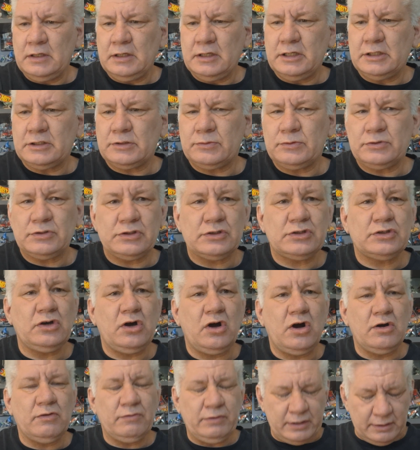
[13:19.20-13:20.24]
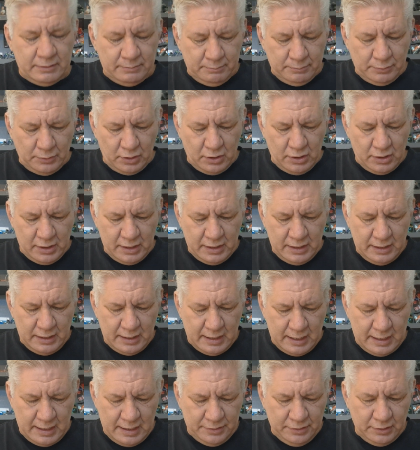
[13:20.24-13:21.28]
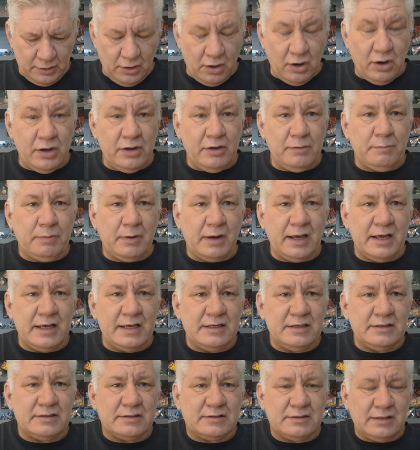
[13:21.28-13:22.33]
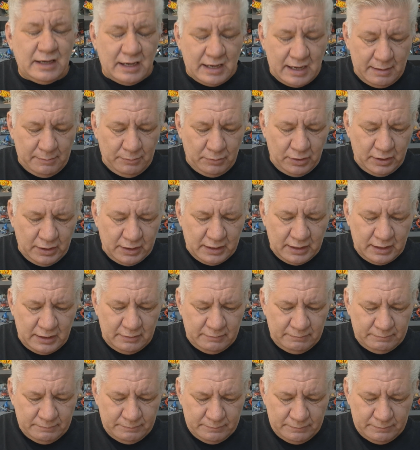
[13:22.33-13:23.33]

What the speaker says: This was a song written by the guy who plays the harmonica.